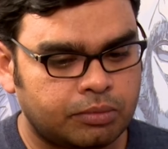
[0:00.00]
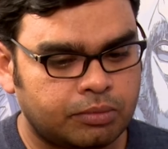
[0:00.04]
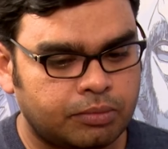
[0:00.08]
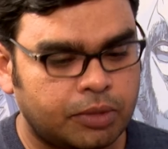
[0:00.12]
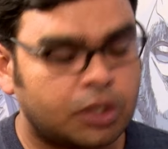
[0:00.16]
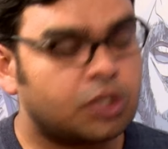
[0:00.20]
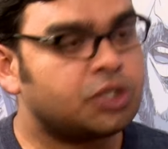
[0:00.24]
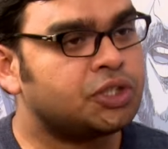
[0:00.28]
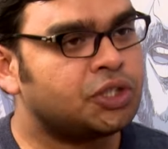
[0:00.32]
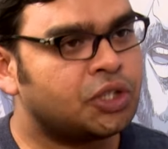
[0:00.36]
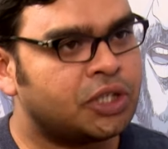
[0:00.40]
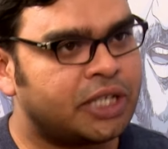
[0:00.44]

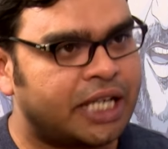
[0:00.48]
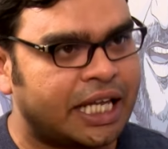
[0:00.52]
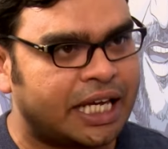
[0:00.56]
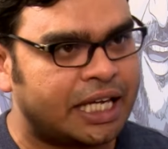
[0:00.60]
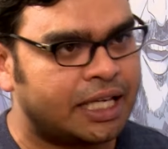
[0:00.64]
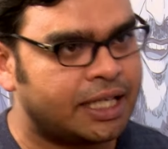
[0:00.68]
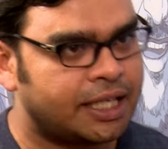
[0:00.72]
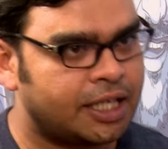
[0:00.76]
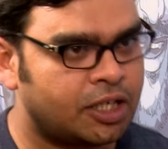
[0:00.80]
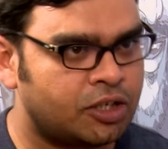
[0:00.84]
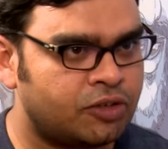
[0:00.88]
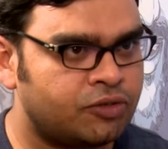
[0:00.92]
because you are
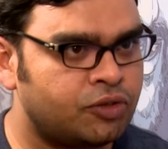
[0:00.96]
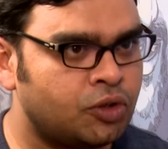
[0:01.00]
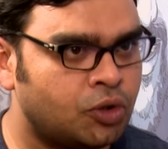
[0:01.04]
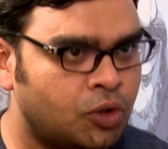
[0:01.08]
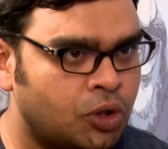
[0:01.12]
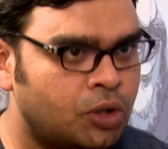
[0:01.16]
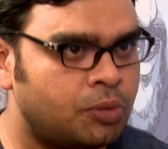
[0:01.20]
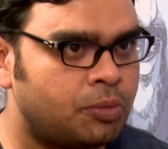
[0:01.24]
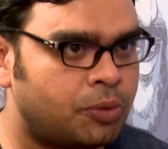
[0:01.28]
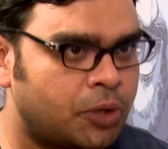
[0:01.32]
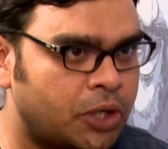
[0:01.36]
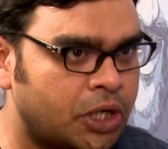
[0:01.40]
taking care of the
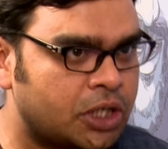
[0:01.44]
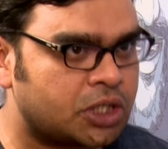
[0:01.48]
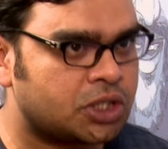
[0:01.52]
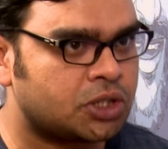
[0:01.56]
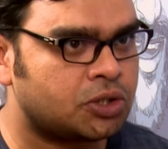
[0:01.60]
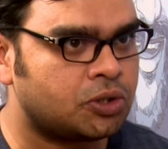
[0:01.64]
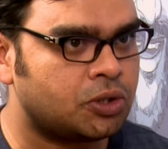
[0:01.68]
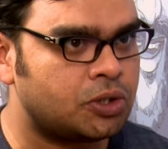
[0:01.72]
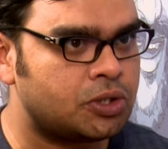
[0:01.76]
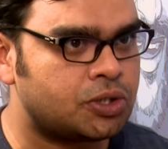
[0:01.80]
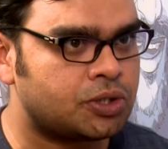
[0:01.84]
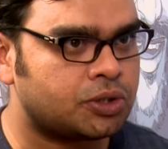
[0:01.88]
whole
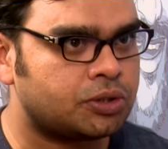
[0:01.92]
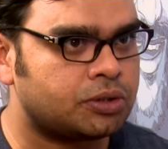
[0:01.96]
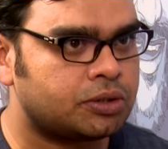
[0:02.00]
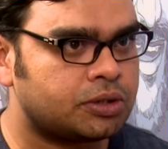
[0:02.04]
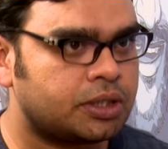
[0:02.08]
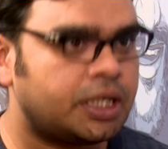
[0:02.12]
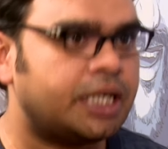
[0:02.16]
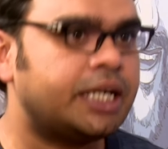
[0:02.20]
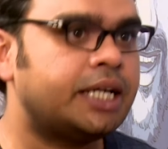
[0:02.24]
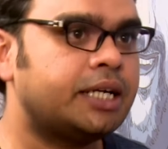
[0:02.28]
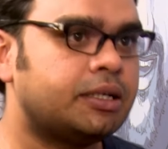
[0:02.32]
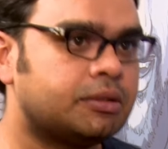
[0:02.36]
production also,
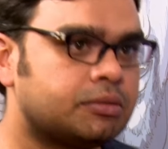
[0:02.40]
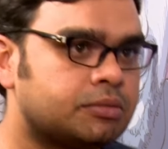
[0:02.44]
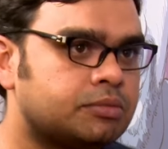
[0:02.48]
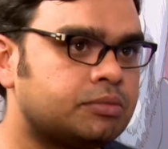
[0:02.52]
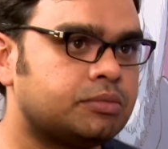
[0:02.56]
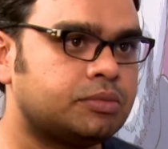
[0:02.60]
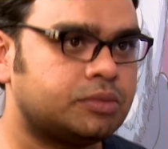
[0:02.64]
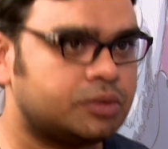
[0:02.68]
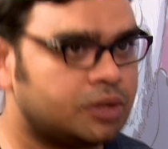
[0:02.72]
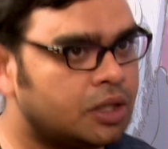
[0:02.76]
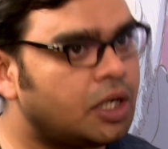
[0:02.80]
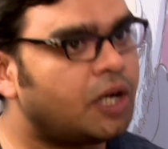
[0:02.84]
and
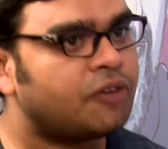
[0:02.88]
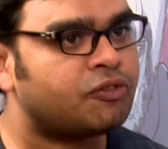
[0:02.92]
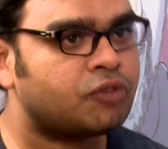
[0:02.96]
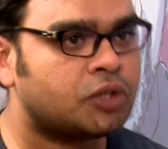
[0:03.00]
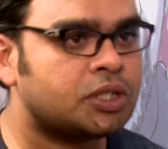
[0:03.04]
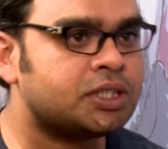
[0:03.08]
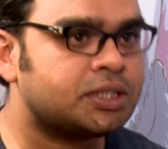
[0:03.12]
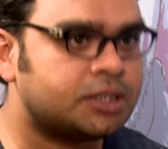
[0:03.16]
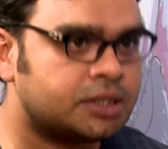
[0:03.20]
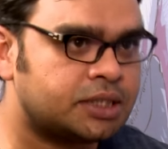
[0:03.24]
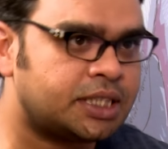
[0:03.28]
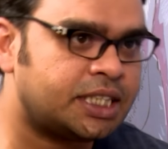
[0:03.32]
of
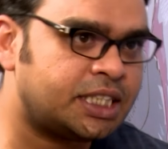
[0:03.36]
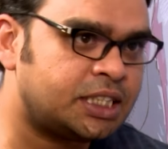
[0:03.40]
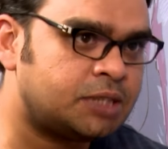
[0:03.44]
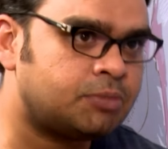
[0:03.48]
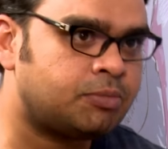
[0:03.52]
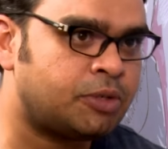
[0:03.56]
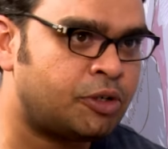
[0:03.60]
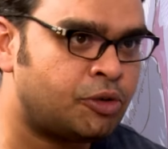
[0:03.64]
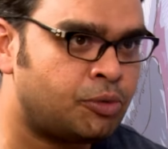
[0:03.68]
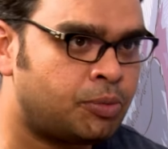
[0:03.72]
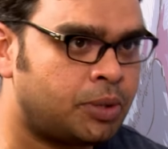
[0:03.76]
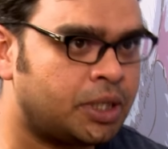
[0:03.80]
course there is
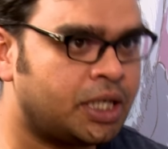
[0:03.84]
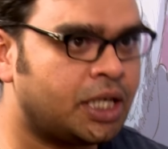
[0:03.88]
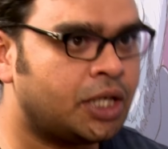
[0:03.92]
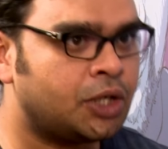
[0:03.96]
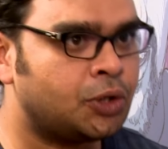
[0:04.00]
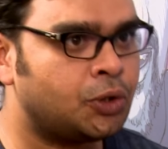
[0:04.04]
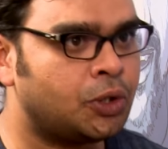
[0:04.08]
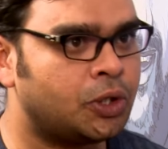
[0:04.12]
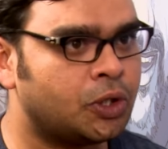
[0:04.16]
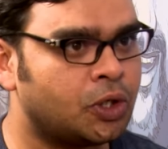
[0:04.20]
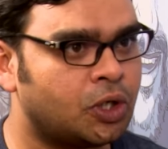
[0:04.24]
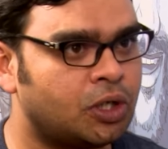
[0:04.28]
PVP
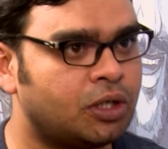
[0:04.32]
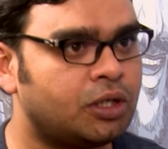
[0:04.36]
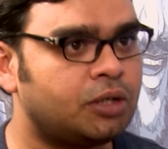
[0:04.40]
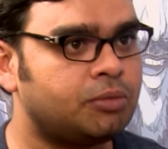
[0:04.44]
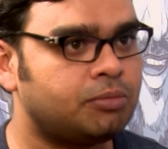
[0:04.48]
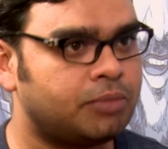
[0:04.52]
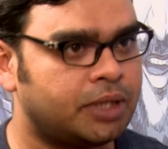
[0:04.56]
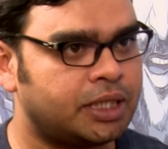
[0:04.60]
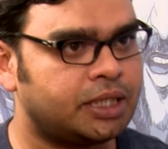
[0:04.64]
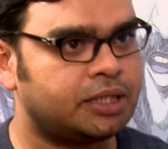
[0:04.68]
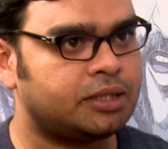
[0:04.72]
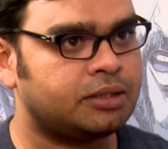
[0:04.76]
garu and all
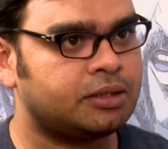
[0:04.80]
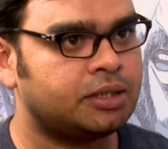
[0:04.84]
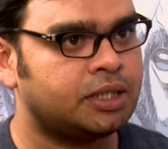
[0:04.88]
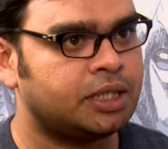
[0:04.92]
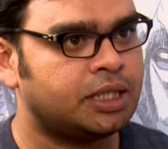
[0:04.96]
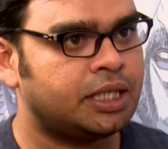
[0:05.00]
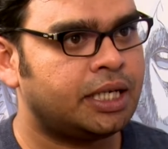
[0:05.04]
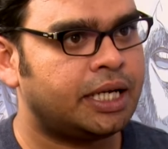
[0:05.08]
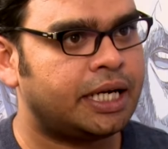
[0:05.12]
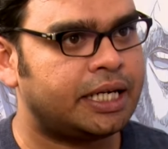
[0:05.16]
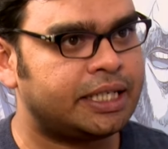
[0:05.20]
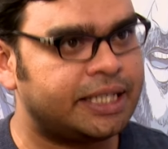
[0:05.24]
that, but
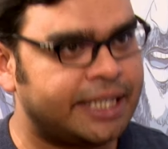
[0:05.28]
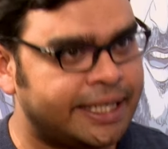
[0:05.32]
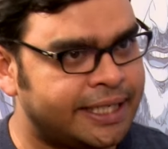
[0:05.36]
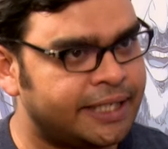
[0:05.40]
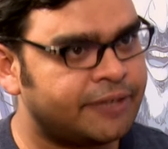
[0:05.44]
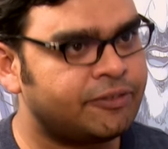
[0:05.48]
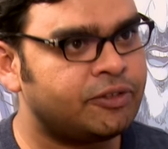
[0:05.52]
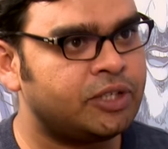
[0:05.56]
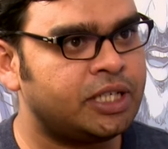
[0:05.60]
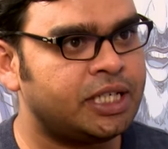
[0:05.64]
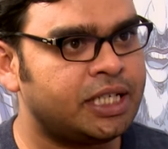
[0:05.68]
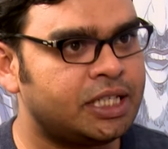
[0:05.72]
at the
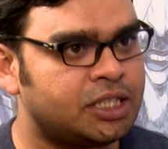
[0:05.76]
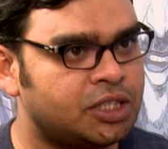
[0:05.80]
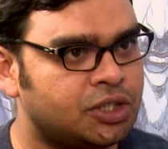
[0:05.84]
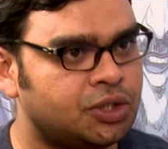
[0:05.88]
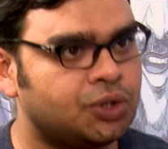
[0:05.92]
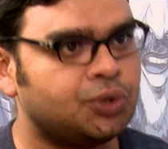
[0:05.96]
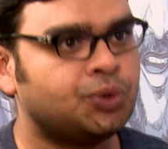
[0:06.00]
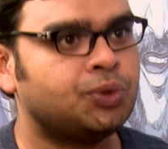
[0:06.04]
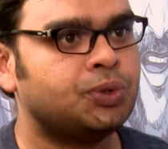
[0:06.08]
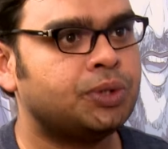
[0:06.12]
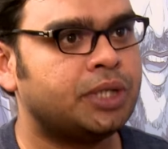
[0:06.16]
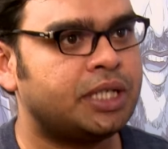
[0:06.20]
end of the day it's
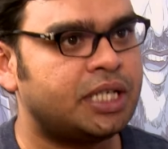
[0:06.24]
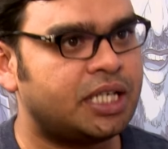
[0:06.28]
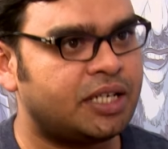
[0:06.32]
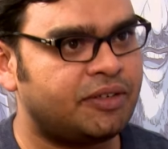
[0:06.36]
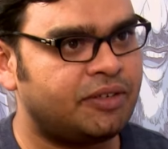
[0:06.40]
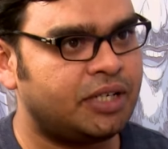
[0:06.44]
you and